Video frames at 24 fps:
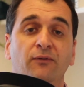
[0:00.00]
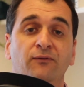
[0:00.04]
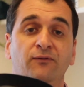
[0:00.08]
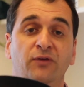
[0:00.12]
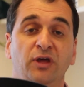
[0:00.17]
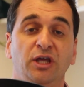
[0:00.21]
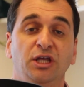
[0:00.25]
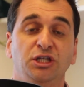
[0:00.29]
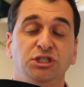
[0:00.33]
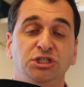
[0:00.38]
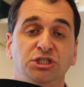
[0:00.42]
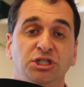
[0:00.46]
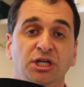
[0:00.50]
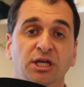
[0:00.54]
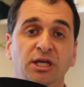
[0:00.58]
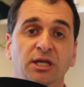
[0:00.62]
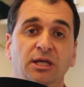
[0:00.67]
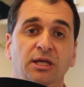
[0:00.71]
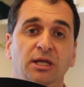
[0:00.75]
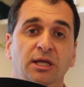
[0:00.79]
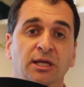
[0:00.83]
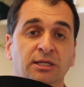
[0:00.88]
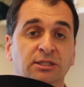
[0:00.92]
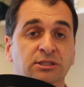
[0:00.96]

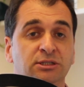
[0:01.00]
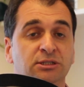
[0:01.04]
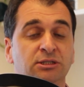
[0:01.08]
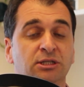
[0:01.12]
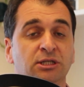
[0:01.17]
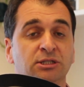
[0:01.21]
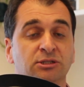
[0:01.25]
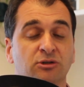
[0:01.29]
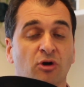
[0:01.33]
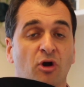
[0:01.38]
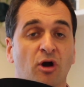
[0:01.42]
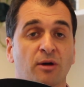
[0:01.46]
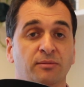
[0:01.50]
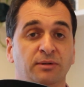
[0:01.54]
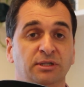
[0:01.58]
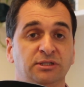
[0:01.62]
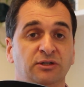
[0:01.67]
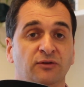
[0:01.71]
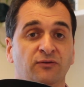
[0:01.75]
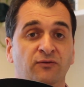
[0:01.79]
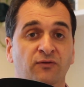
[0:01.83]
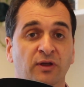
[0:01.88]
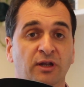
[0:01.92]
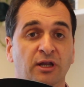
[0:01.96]
VNG is described as
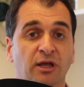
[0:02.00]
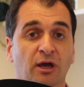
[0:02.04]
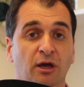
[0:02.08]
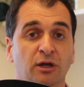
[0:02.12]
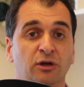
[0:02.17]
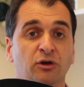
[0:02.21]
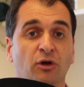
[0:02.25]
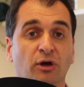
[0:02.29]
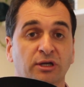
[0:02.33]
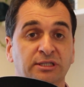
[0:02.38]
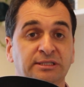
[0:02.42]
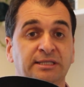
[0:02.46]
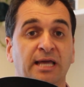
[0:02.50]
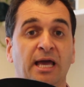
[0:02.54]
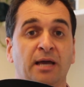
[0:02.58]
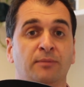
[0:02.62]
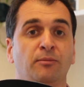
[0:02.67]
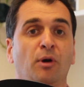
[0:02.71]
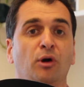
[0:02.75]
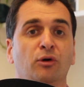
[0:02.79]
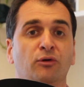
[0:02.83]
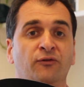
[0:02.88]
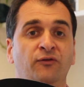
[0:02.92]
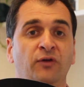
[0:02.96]
a video
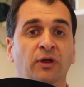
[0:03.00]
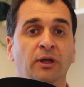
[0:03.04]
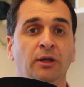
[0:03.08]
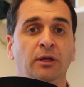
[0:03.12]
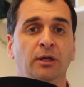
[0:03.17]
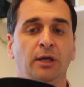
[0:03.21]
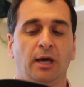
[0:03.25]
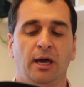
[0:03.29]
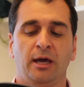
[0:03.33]
nystagmography